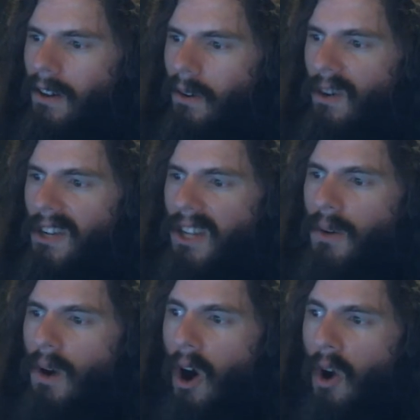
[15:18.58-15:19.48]
Or do
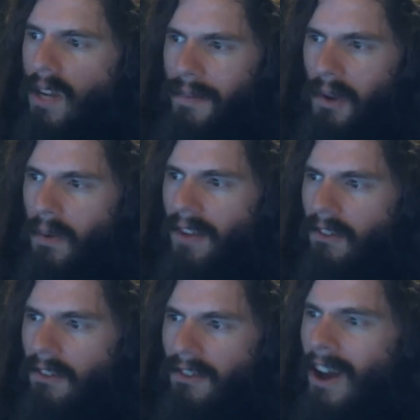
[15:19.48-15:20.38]
you
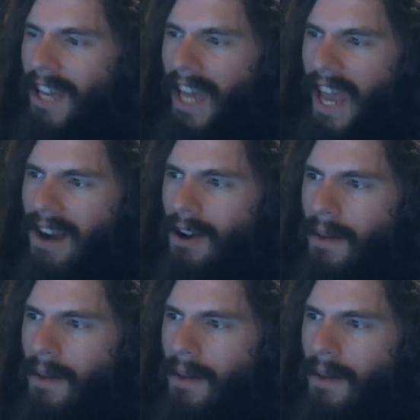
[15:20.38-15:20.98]
OWSers not care